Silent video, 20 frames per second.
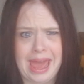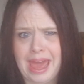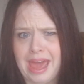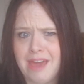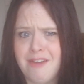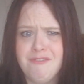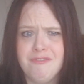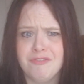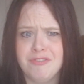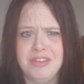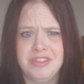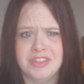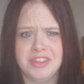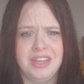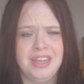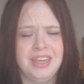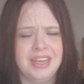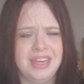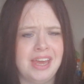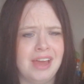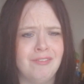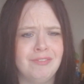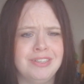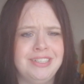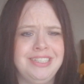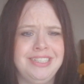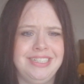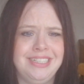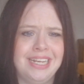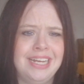everything he ever
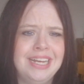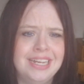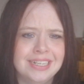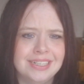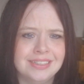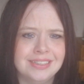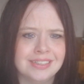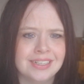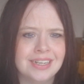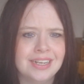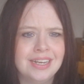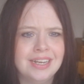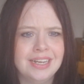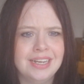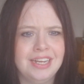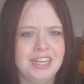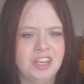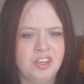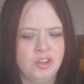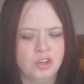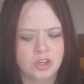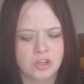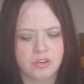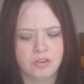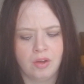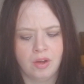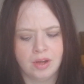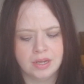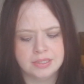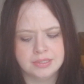did, he
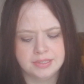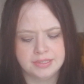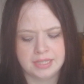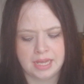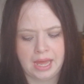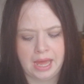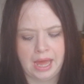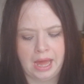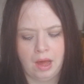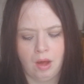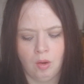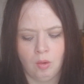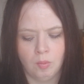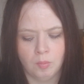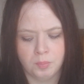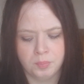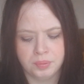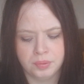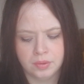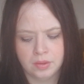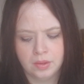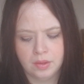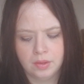tried to help.